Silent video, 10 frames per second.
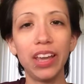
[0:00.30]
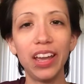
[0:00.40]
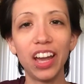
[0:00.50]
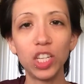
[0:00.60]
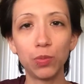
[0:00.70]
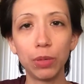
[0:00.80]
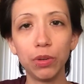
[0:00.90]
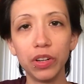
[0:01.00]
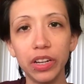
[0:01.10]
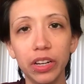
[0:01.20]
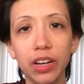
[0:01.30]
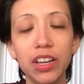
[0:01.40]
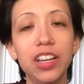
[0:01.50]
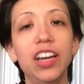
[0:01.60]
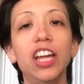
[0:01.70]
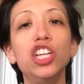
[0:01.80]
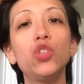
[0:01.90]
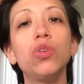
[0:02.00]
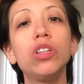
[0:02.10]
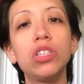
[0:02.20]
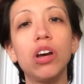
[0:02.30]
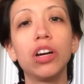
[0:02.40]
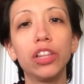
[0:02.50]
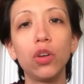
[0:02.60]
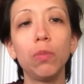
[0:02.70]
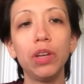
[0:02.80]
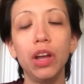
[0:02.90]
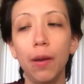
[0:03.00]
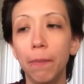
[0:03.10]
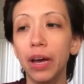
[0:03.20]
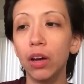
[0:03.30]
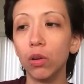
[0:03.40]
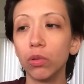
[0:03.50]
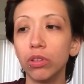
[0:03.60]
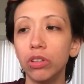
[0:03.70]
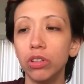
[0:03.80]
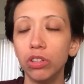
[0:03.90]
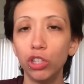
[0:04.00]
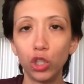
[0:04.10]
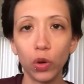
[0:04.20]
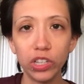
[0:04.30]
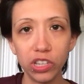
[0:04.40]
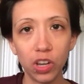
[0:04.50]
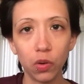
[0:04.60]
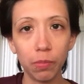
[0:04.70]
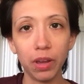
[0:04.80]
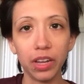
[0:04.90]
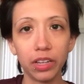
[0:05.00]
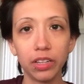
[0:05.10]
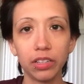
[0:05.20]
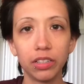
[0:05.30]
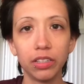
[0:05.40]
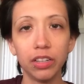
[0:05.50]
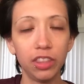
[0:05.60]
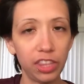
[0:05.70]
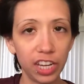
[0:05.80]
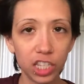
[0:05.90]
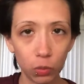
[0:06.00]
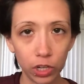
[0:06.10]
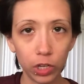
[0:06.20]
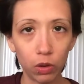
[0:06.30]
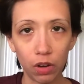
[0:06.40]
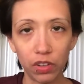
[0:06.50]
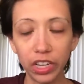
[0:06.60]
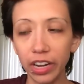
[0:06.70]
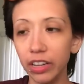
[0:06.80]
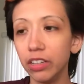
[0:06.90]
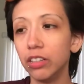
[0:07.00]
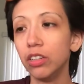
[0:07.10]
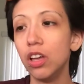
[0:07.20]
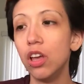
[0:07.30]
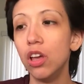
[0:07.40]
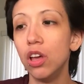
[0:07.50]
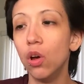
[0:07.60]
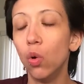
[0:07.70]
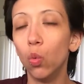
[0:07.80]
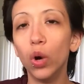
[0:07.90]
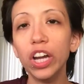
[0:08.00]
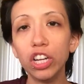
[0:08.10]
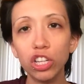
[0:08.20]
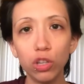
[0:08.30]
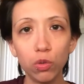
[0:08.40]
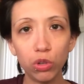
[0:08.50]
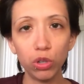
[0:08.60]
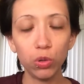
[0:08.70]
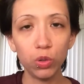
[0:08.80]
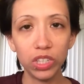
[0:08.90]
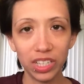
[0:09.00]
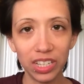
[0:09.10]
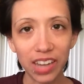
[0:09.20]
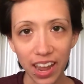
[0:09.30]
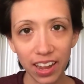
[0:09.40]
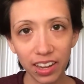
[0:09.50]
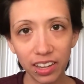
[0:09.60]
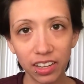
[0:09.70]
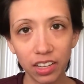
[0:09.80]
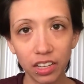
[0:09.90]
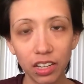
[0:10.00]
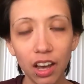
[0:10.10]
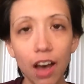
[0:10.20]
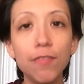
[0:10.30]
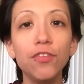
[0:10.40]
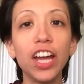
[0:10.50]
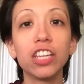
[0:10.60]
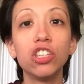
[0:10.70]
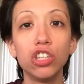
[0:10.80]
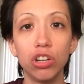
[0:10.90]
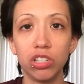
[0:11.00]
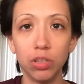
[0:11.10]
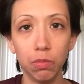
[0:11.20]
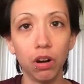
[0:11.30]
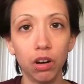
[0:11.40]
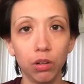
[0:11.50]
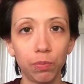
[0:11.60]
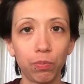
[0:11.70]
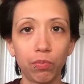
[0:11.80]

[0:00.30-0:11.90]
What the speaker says: Hey guys, Brimo here. I just wanted to talk a little bit about choices that we make, things that we do every day. What you do today affects your tomorrow.